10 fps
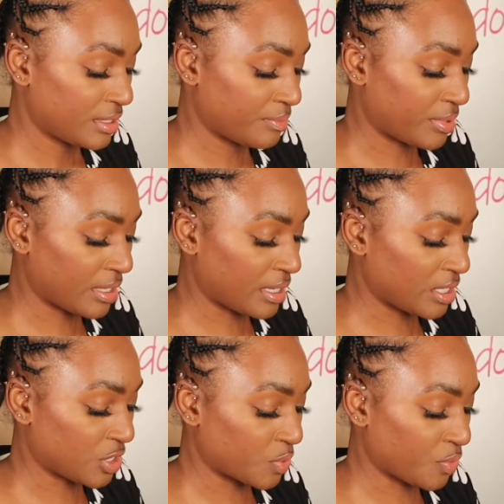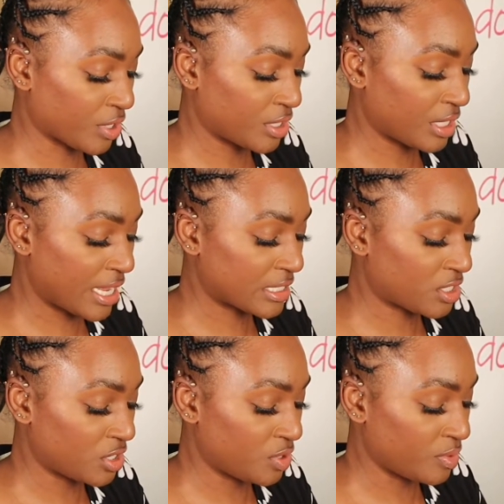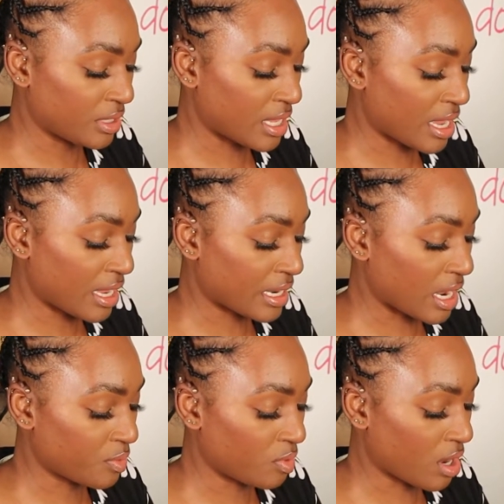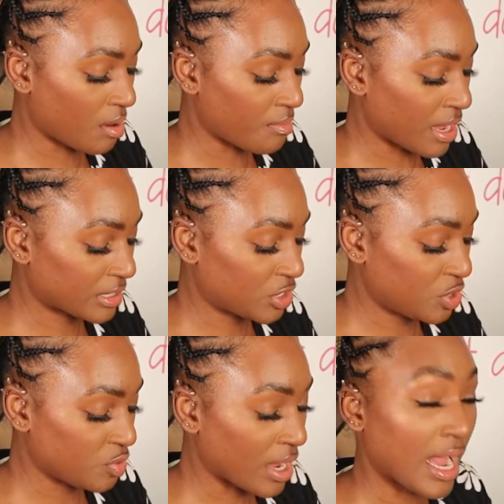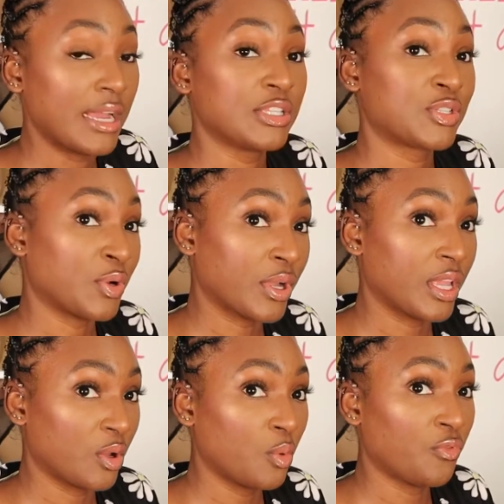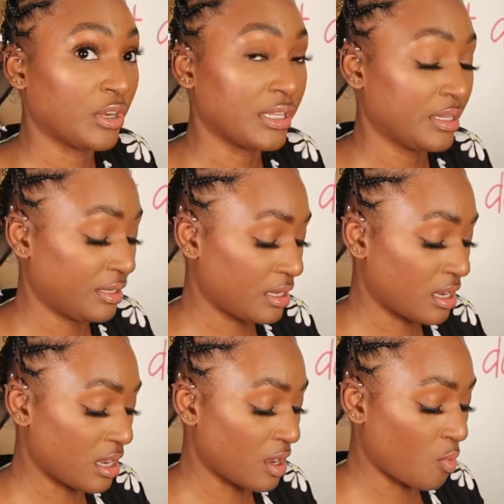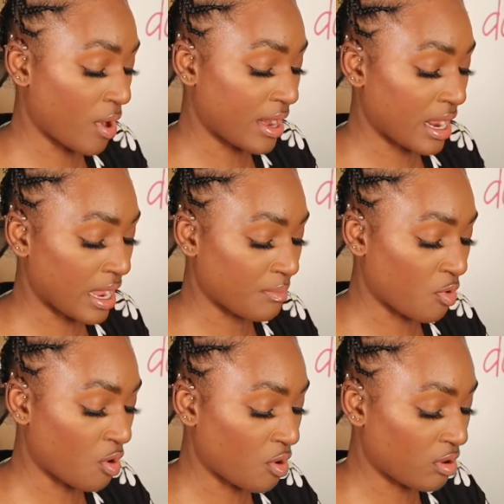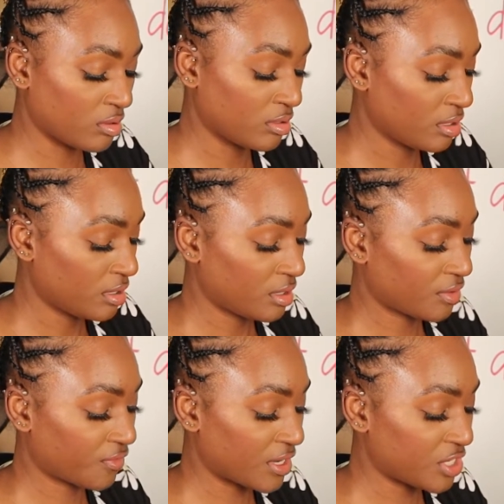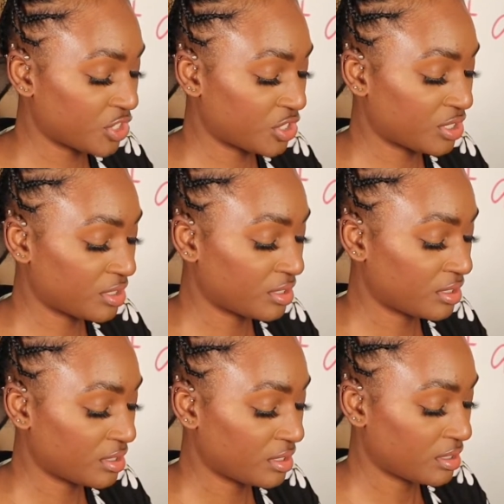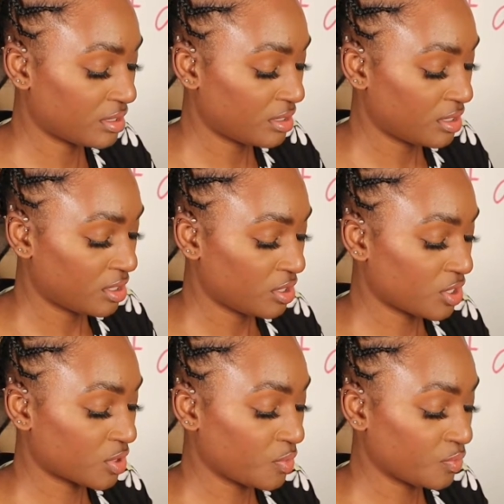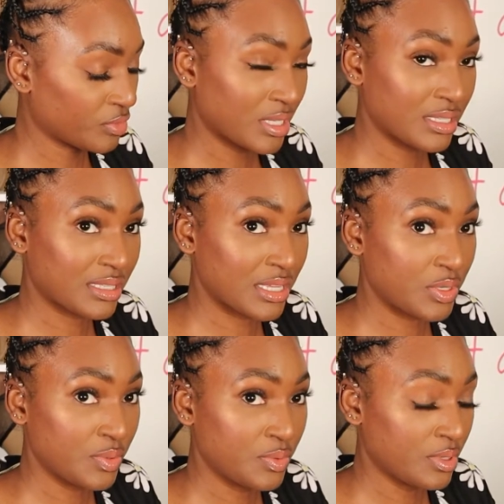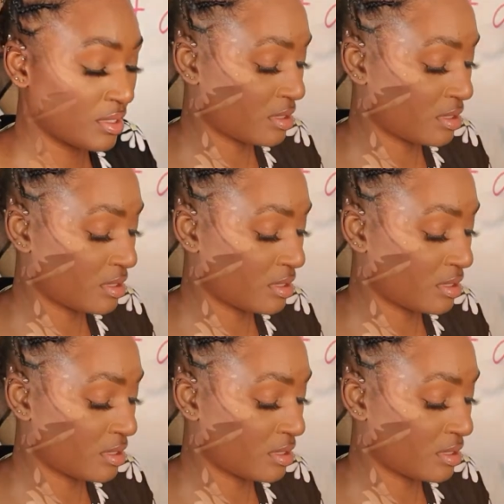But so we're gonna get to doing that, and I will come back to you guys talking, hopefully, when I am all finished. So stay tuned.